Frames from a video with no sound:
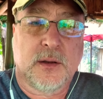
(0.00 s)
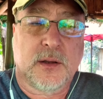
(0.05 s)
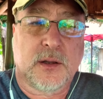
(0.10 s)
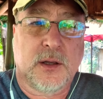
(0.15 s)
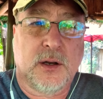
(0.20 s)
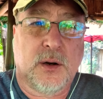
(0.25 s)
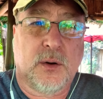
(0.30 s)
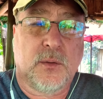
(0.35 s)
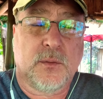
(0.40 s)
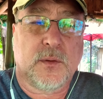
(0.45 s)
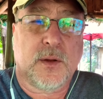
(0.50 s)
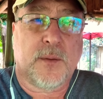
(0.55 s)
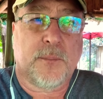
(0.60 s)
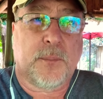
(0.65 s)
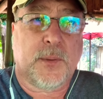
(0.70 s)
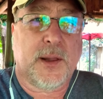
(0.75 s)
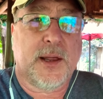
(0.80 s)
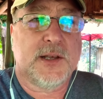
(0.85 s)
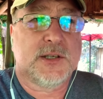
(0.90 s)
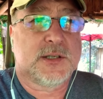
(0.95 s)
you know, a
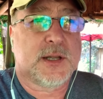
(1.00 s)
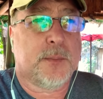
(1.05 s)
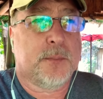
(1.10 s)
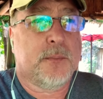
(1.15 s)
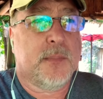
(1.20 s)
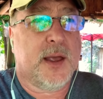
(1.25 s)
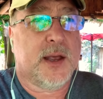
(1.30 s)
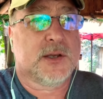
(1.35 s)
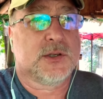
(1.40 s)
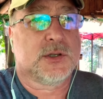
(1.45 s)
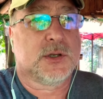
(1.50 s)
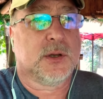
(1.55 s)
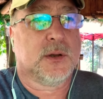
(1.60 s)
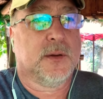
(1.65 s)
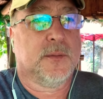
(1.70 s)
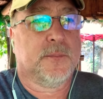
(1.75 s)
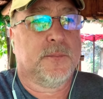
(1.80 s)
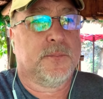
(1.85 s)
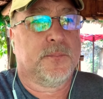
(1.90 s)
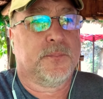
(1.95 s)
place that makes,
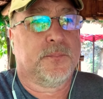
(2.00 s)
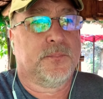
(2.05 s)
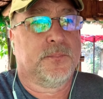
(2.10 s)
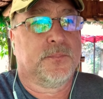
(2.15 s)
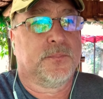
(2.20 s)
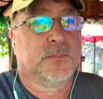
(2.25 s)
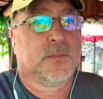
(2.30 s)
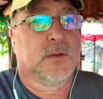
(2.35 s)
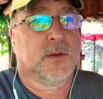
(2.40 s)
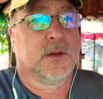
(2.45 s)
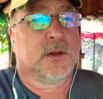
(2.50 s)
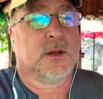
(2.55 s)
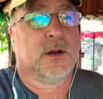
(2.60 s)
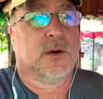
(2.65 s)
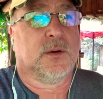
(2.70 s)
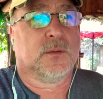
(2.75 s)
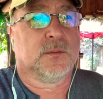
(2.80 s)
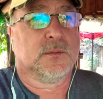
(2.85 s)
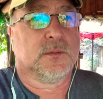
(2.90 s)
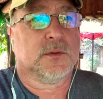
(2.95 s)
you
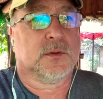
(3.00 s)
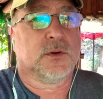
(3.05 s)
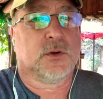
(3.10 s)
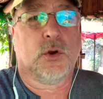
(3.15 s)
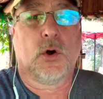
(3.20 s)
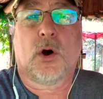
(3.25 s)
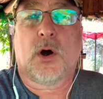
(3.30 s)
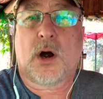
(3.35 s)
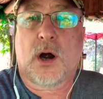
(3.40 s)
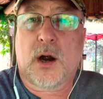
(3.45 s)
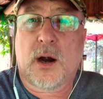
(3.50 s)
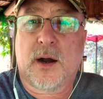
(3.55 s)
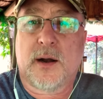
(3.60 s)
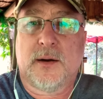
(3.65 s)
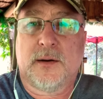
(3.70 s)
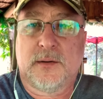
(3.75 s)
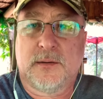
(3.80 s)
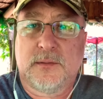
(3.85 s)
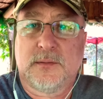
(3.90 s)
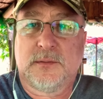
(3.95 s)
know, your heart
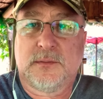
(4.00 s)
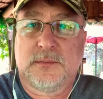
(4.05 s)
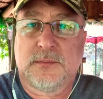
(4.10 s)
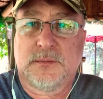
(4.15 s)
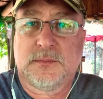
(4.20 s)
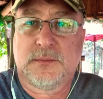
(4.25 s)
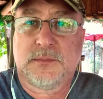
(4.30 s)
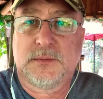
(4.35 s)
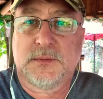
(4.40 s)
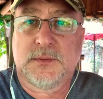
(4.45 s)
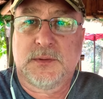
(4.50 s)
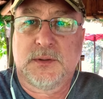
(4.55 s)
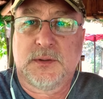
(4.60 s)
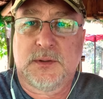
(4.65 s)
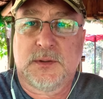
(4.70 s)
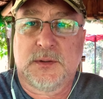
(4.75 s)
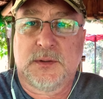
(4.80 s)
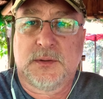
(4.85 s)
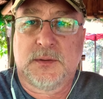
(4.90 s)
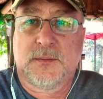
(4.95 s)

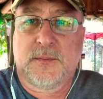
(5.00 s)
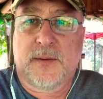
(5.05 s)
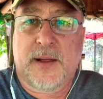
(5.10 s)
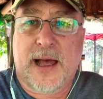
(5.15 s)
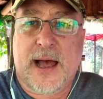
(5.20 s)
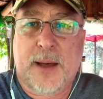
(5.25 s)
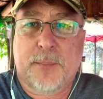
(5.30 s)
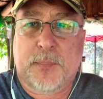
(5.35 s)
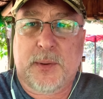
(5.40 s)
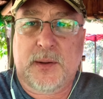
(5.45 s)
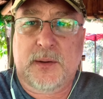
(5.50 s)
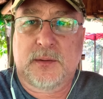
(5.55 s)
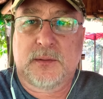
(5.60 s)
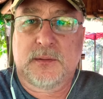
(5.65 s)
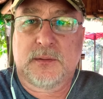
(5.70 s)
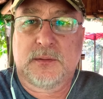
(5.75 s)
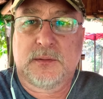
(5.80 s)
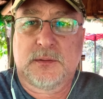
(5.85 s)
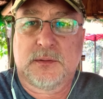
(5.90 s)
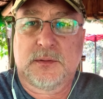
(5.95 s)
happy.
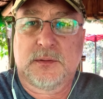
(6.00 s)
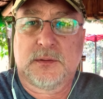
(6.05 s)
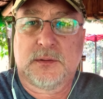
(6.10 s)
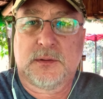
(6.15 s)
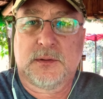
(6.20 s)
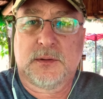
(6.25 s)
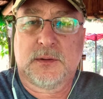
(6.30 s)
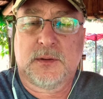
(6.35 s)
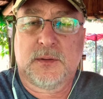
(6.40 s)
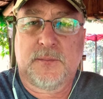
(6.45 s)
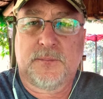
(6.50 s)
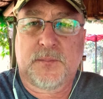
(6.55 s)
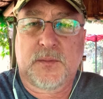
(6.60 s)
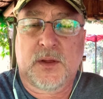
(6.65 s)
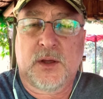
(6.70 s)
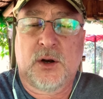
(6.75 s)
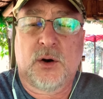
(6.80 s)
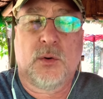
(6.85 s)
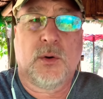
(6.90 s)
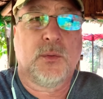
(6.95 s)

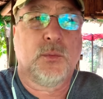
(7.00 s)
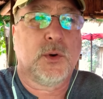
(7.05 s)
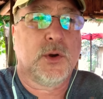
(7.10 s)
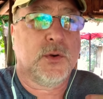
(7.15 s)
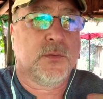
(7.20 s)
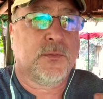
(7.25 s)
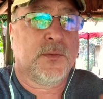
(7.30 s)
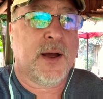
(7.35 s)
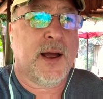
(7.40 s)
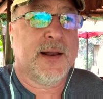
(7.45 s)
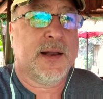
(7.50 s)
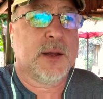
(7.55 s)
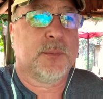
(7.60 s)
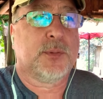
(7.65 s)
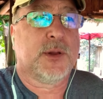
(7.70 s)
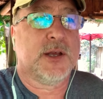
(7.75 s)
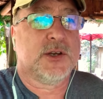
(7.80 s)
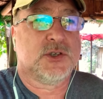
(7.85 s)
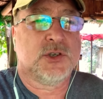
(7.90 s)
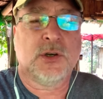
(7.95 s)
You know, and when you find that
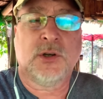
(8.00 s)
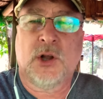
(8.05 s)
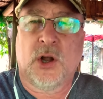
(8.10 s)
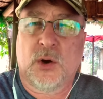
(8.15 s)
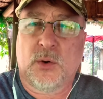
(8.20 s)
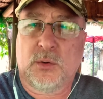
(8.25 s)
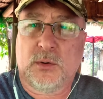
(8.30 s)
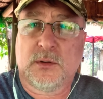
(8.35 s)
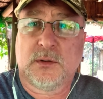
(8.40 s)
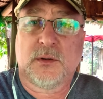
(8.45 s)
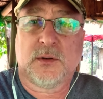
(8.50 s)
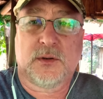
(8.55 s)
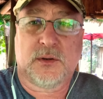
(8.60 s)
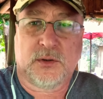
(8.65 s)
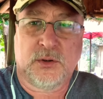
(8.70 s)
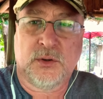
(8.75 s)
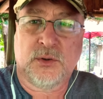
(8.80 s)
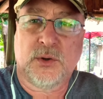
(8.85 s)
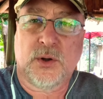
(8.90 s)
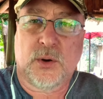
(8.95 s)
place, you'll know.
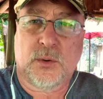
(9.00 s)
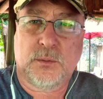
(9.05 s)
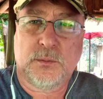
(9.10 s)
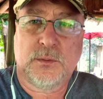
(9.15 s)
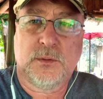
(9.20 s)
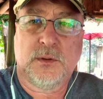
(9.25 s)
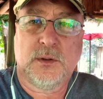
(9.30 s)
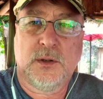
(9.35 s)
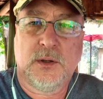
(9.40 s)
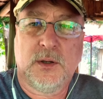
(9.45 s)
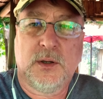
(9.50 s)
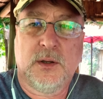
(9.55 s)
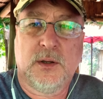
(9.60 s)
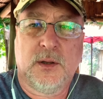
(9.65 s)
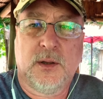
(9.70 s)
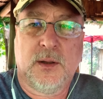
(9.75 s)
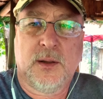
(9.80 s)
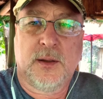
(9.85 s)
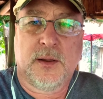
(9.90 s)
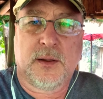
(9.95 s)
You'll know.
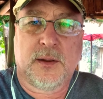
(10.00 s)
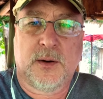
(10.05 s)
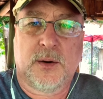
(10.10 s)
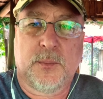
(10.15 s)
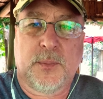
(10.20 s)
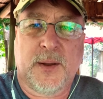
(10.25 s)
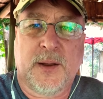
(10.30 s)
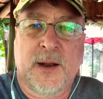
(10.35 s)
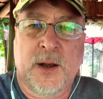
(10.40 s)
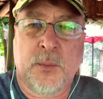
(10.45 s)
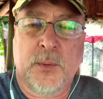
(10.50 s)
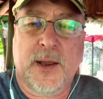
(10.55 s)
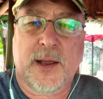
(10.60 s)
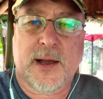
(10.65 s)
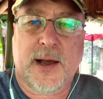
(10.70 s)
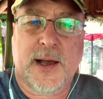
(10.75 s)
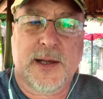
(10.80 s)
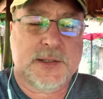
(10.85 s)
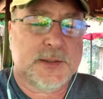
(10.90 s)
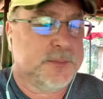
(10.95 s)
You know, but anyway,
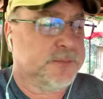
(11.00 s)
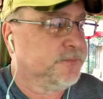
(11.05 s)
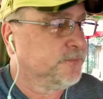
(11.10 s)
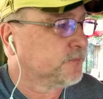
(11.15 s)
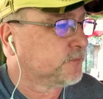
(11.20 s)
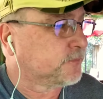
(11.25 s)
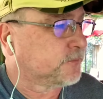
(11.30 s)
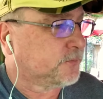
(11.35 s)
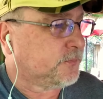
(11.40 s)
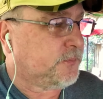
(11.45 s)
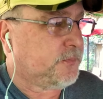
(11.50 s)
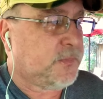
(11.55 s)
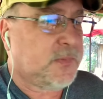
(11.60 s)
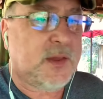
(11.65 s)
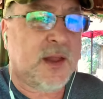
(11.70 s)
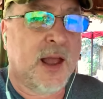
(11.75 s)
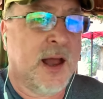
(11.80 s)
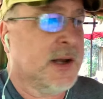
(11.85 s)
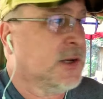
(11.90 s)
guys, I